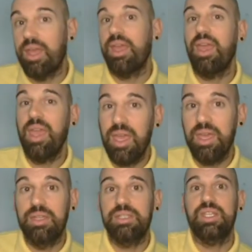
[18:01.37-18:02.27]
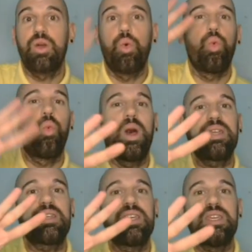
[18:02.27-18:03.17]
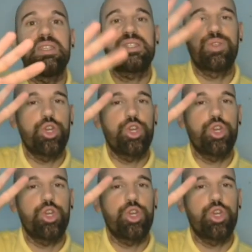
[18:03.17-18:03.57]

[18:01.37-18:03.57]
And what is the